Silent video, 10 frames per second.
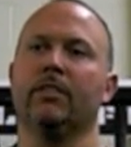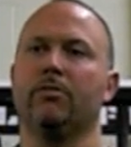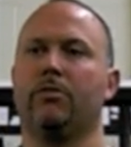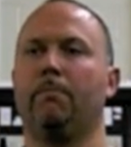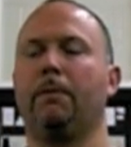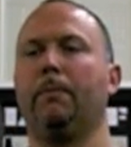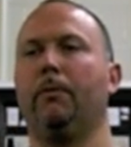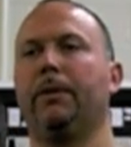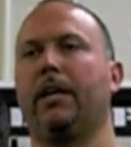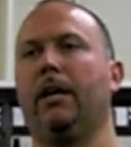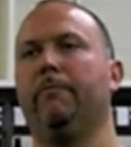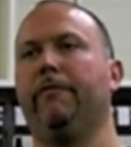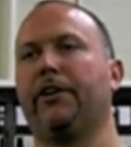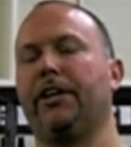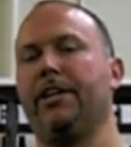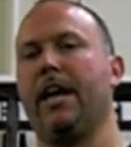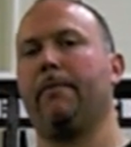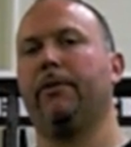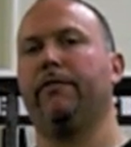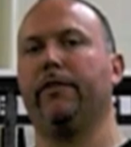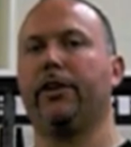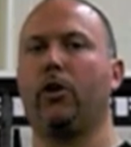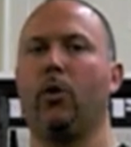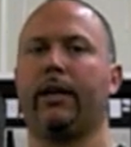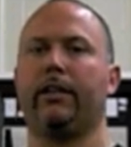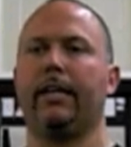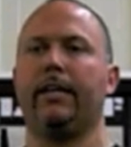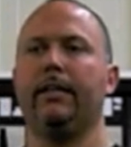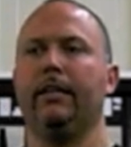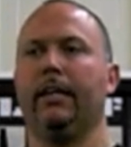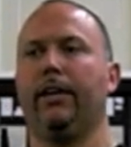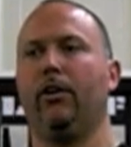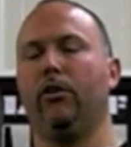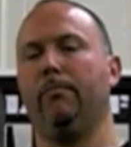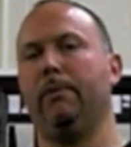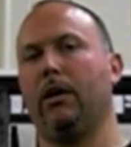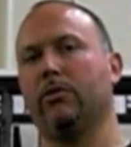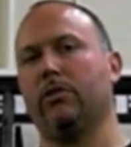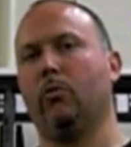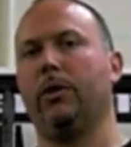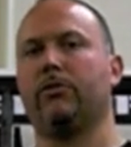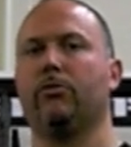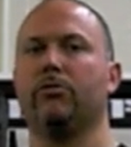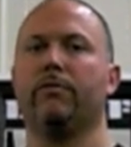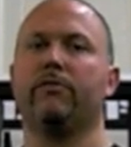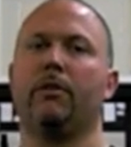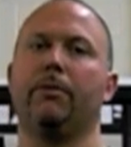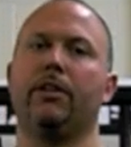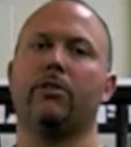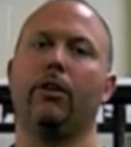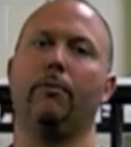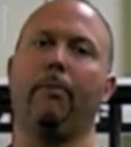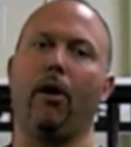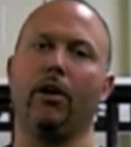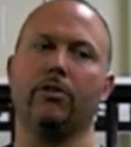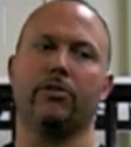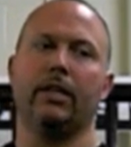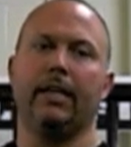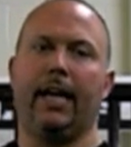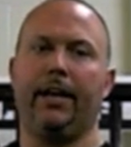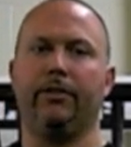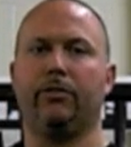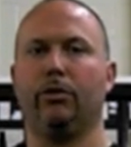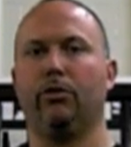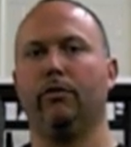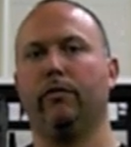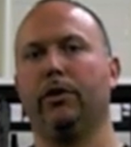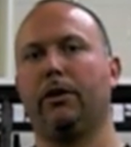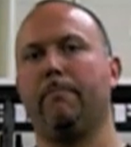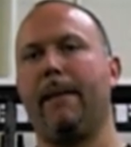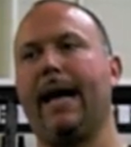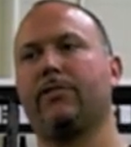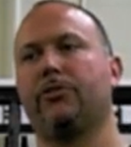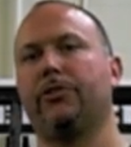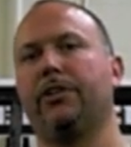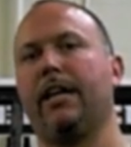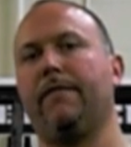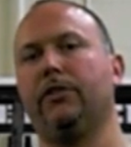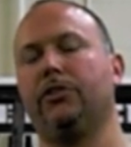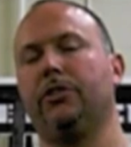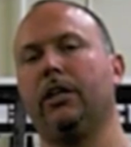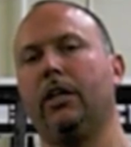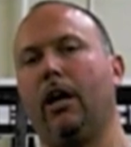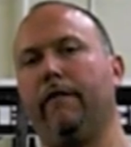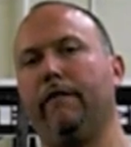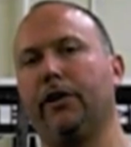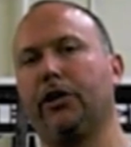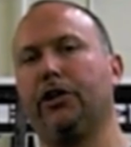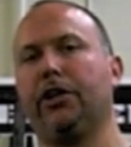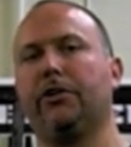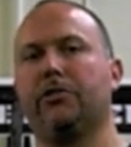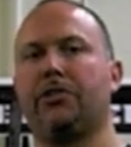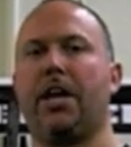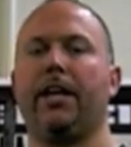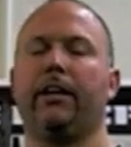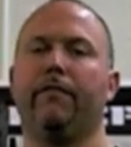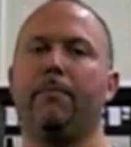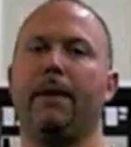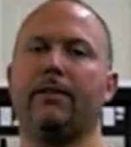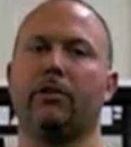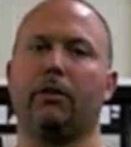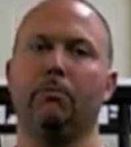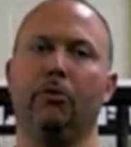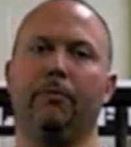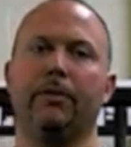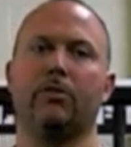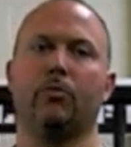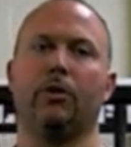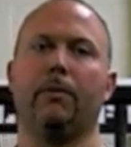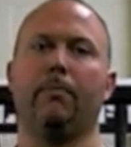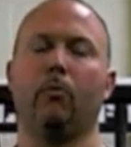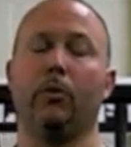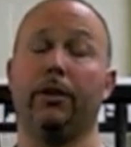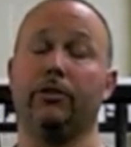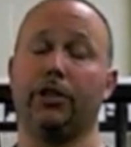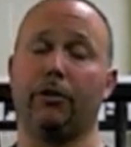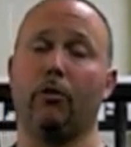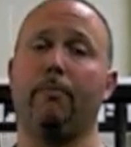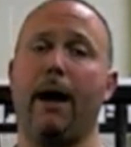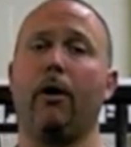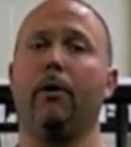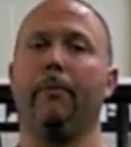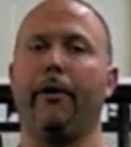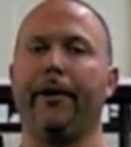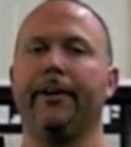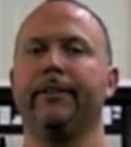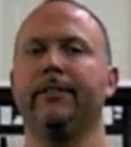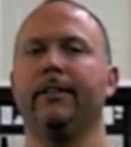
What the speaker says: Some people become very enamored very quickly at all the bells and whistles of some of these other bars, and until you've really mastered and have a very good understanding of the basic movements with a general power bar,